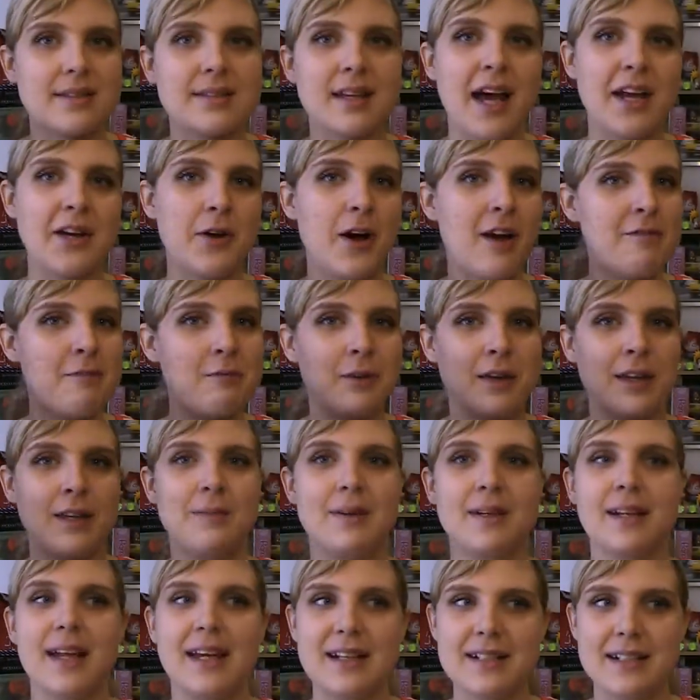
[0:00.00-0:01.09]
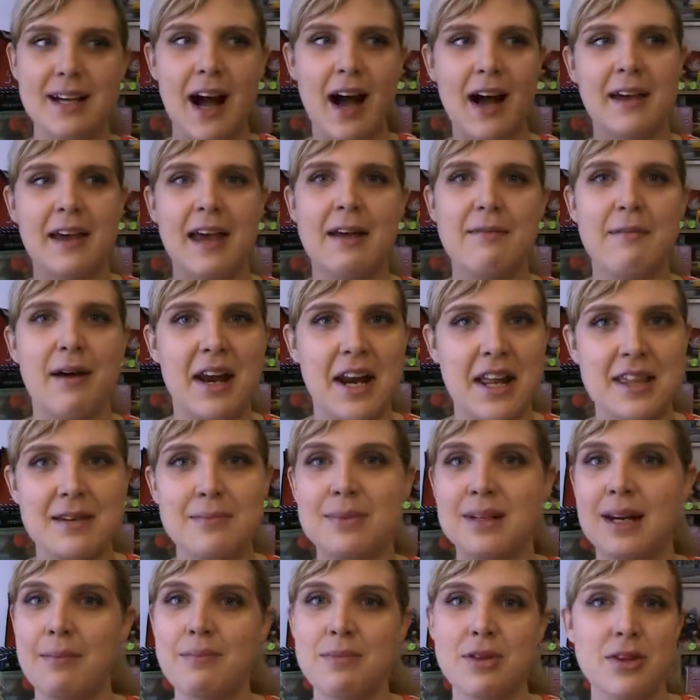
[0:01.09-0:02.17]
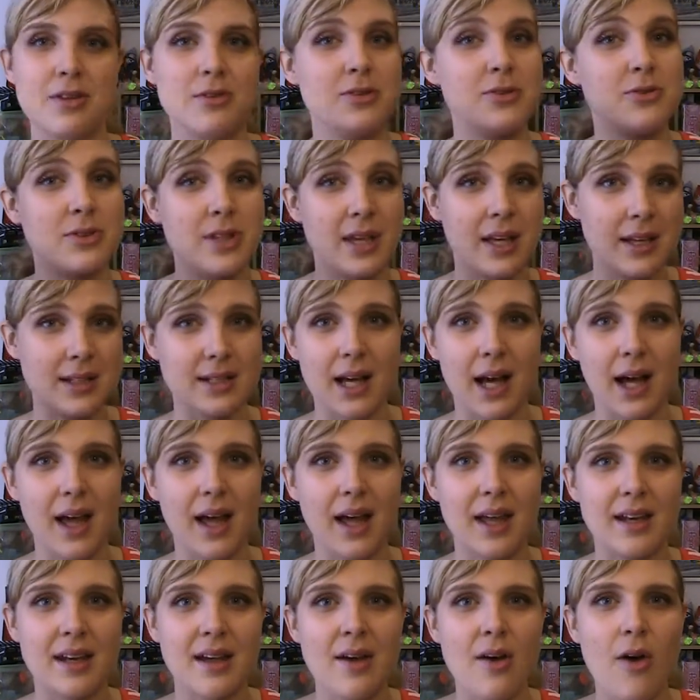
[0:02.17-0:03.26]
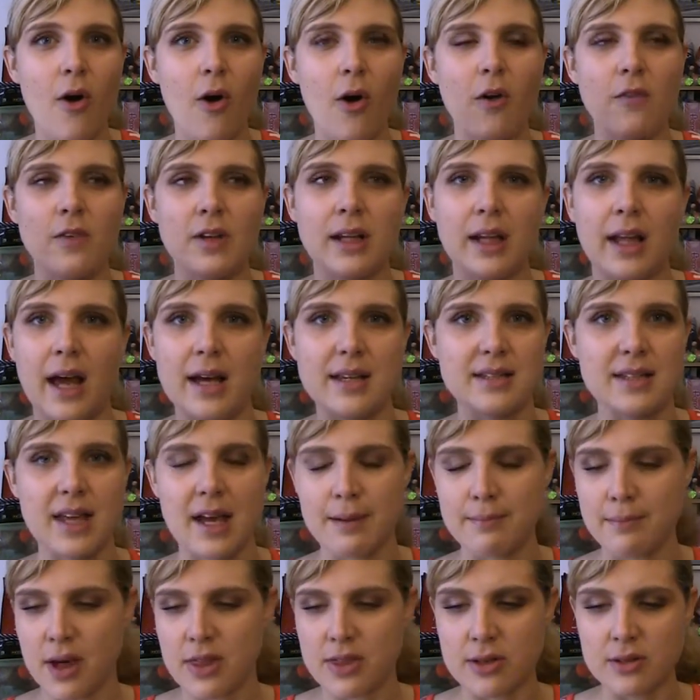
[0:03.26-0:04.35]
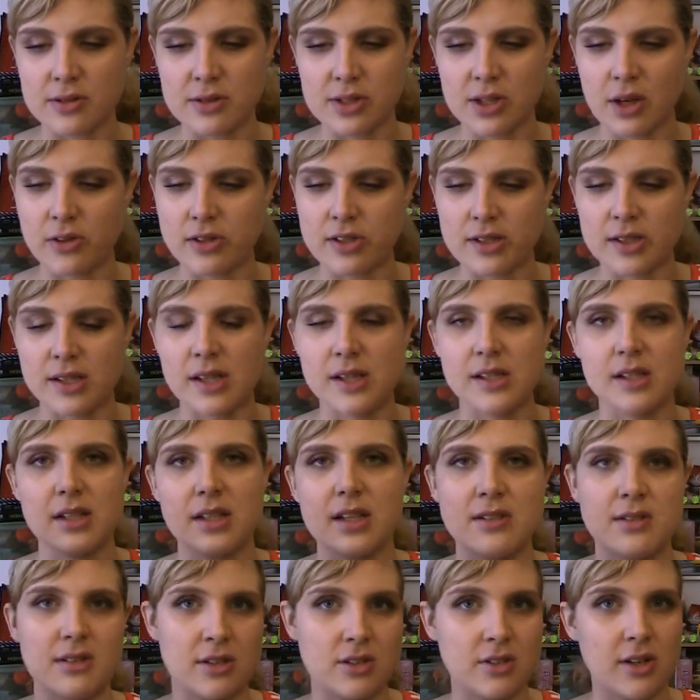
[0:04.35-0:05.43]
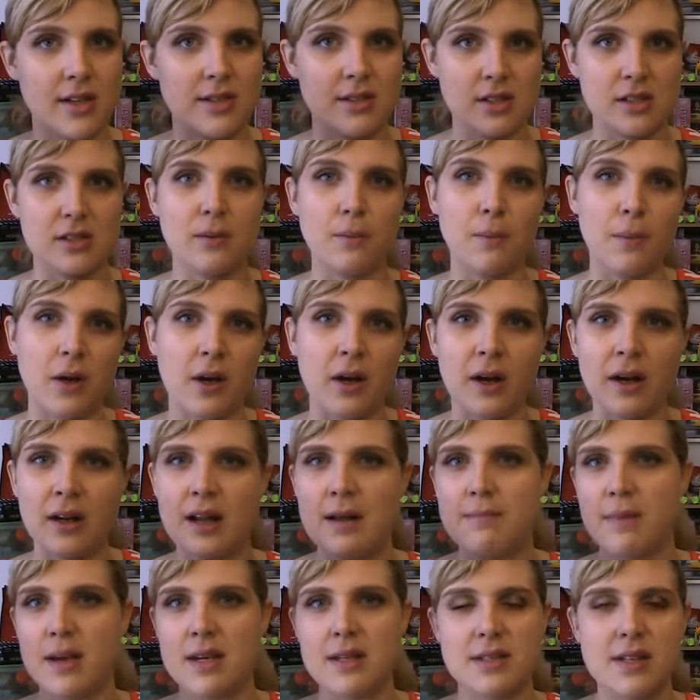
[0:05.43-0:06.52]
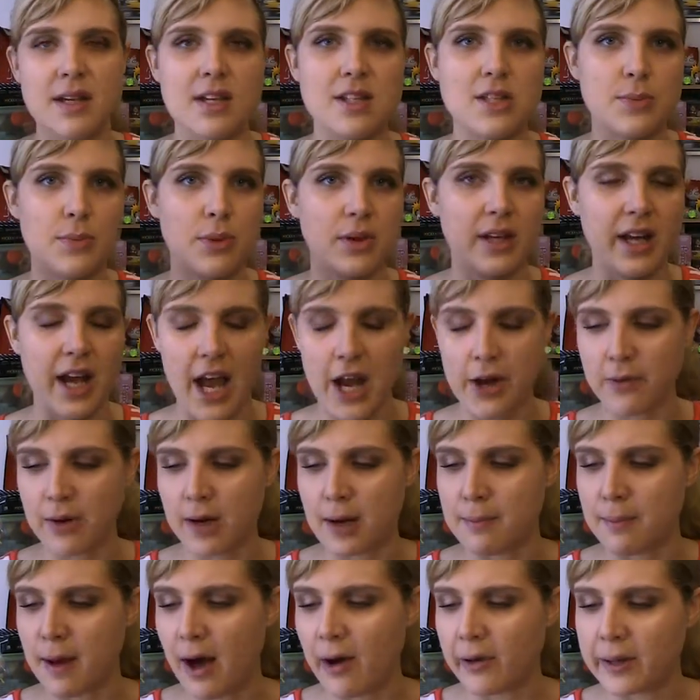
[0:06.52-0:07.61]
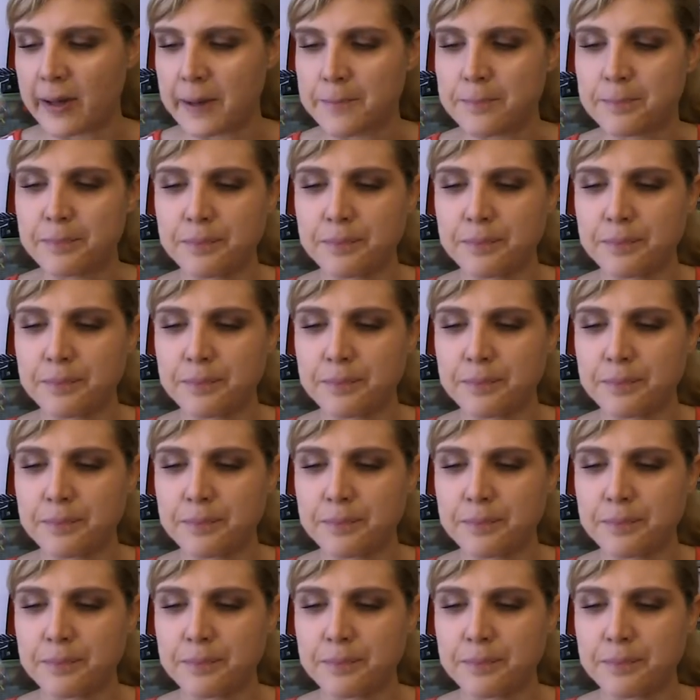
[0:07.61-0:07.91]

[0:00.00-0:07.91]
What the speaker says: I know I haven't really been like talking about them, but I've been using a ton over the last like month or so just because it is the transition period and my skin's pretty angry about it.